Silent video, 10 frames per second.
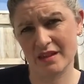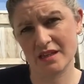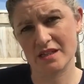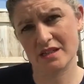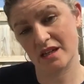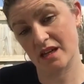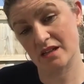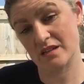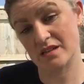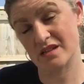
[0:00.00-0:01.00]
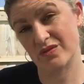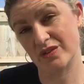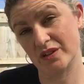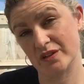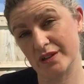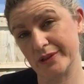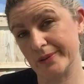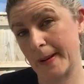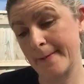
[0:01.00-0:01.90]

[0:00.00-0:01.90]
they stared at Stefano.